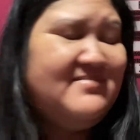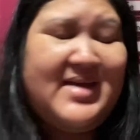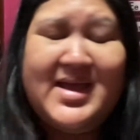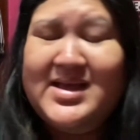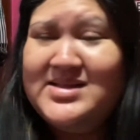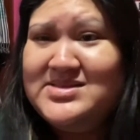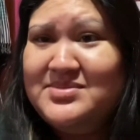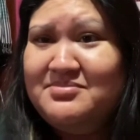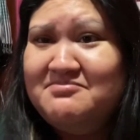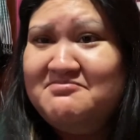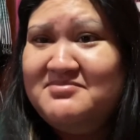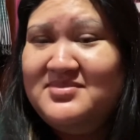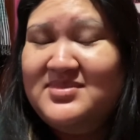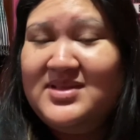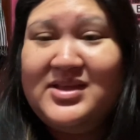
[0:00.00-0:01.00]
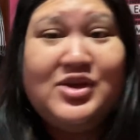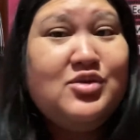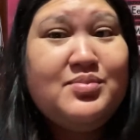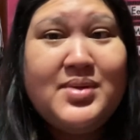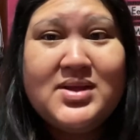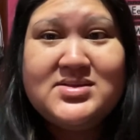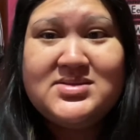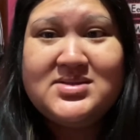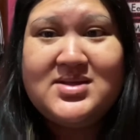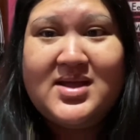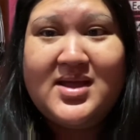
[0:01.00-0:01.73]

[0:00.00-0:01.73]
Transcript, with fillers: I get some cute pics today.